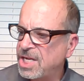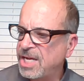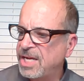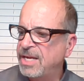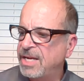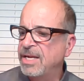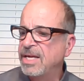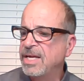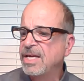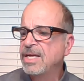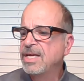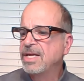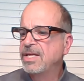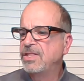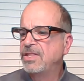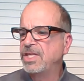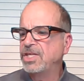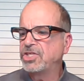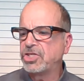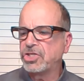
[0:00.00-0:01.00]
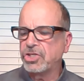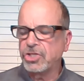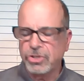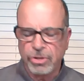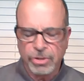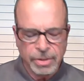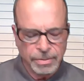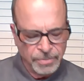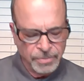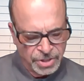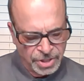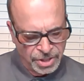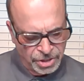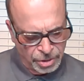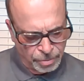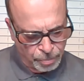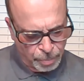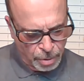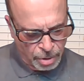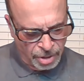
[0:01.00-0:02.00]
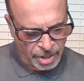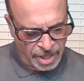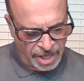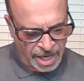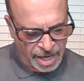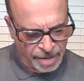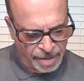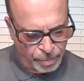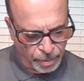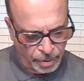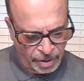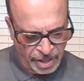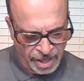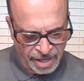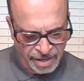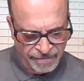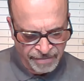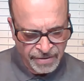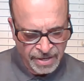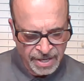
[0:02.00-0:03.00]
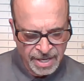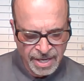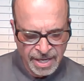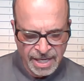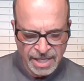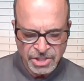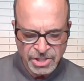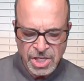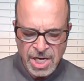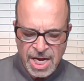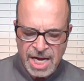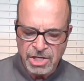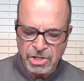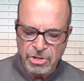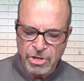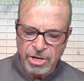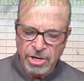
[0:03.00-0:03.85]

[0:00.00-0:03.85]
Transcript: 10, this circumcision party, I believe, is not